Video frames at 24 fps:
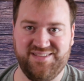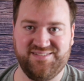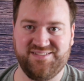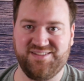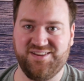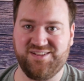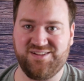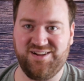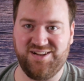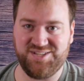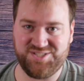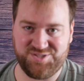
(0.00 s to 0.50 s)
it's
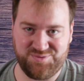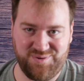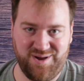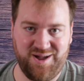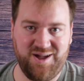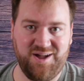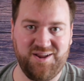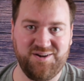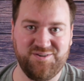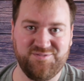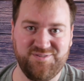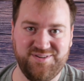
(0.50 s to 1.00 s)
going to cost you
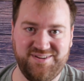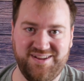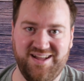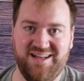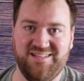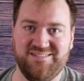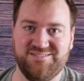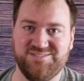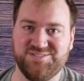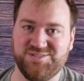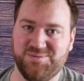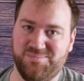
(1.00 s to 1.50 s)

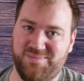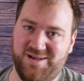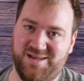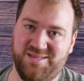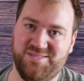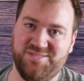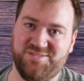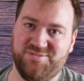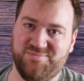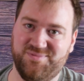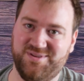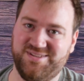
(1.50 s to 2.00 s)
$100 a
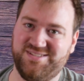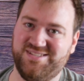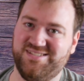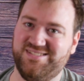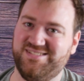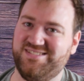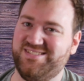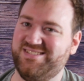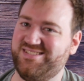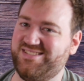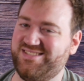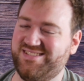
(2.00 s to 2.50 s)
month, which
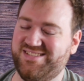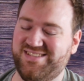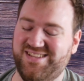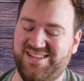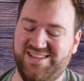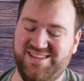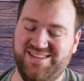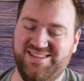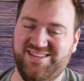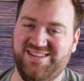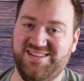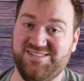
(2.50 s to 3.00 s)
is just,
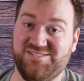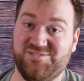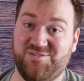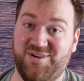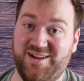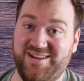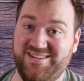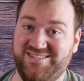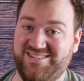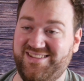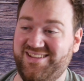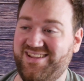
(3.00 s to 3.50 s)
it's
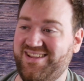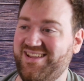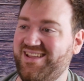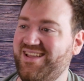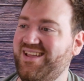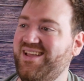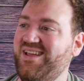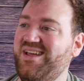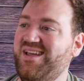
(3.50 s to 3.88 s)
crazy.